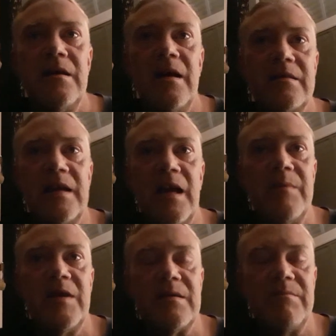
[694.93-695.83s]
and Sam
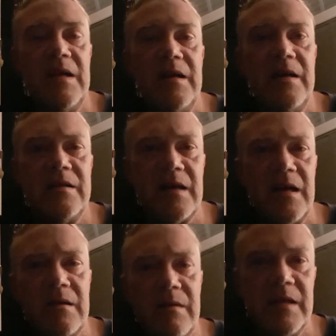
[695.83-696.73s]
has admitted he's
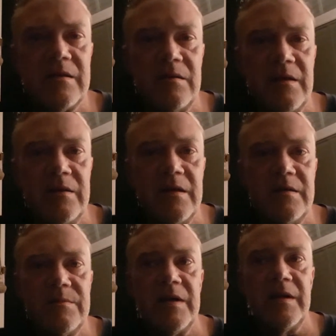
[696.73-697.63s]
got a mental
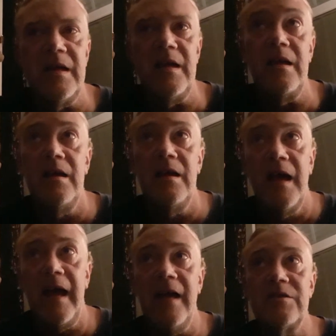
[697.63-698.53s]
illness, but he
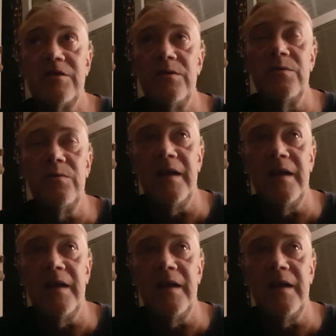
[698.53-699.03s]
has to,